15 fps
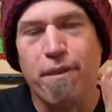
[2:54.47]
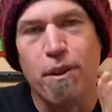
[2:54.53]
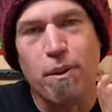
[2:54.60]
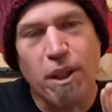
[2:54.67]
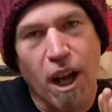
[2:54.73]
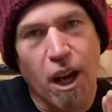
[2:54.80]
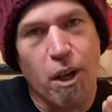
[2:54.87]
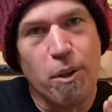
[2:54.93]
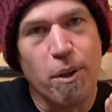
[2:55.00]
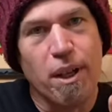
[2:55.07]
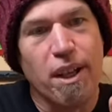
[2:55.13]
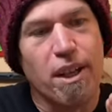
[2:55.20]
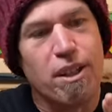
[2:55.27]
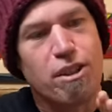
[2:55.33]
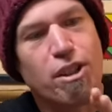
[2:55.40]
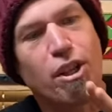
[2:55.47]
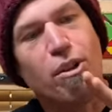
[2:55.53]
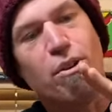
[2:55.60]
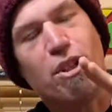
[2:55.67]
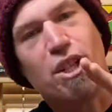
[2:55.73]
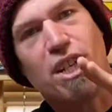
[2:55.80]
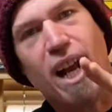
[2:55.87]
you go
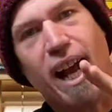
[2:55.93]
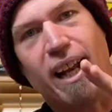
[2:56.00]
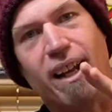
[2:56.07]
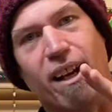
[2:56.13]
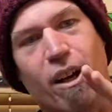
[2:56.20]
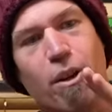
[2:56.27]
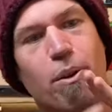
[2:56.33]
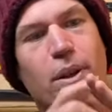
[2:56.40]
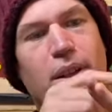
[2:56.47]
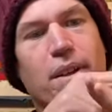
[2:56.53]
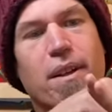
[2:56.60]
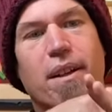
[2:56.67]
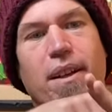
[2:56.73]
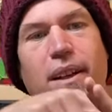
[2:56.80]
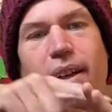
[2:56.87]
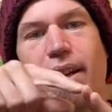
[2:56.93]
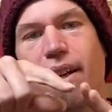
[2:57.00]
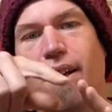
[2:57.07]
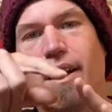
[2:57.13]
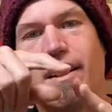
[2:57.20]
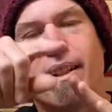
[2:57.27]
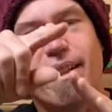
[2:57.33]
too shallow,
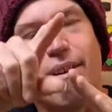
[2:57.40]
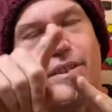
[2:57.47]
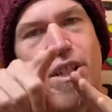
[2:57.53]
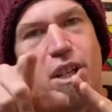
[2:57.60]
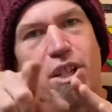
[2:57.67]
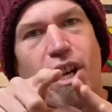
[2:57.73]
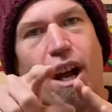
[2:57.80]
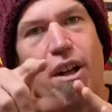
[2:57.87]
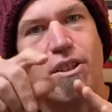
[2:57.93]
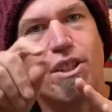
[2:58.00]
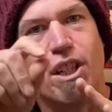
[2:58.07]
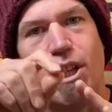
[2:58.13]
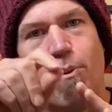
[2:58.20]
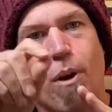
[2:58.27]
there is a chance that you